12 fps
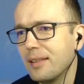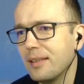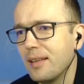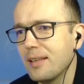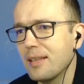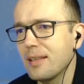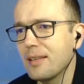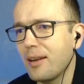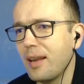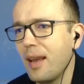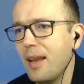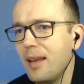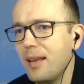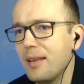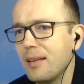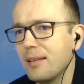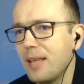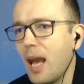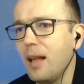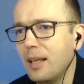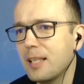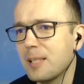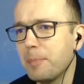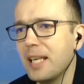is it okay? Yeah, I'll
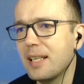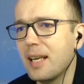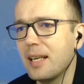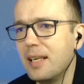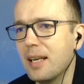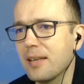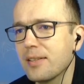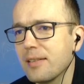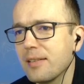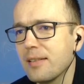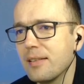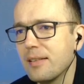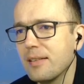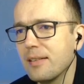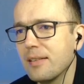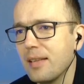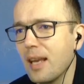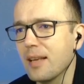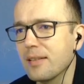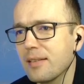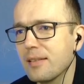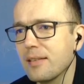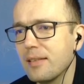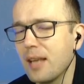explain the ideas.
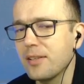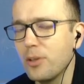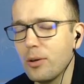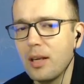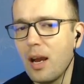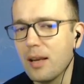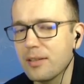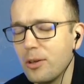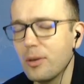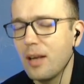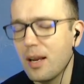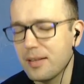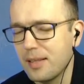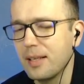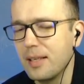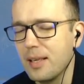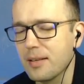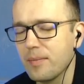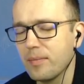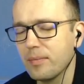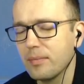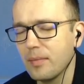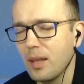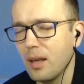Yes, you can ask. You can ask the ideas.
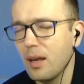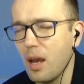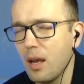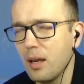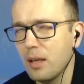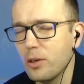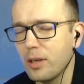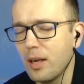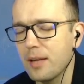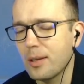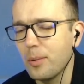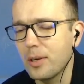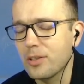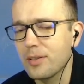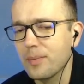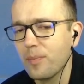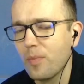You can ask the questions.